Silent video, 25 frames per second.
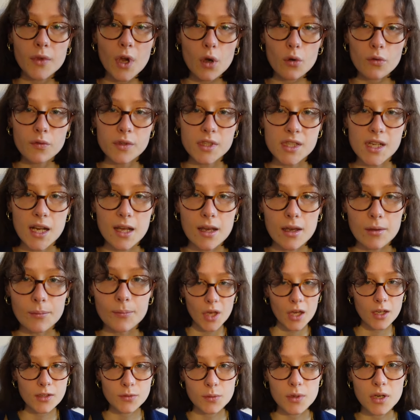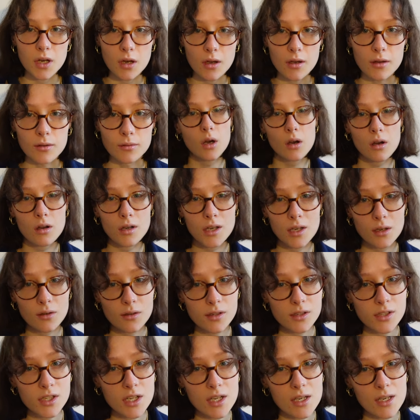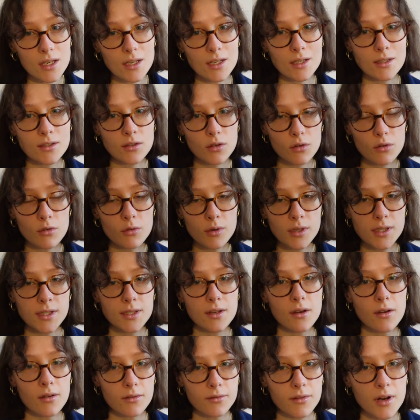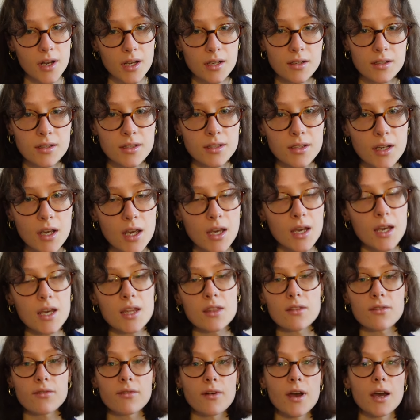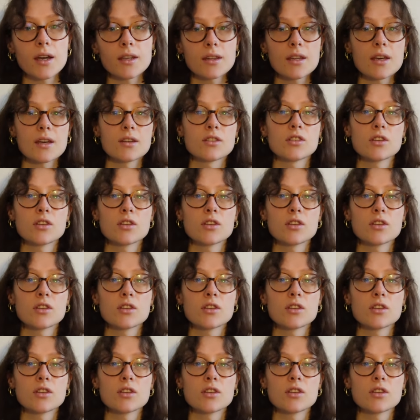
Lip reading: Now obviously, as we know, archaeology is not always our friend in the fact that it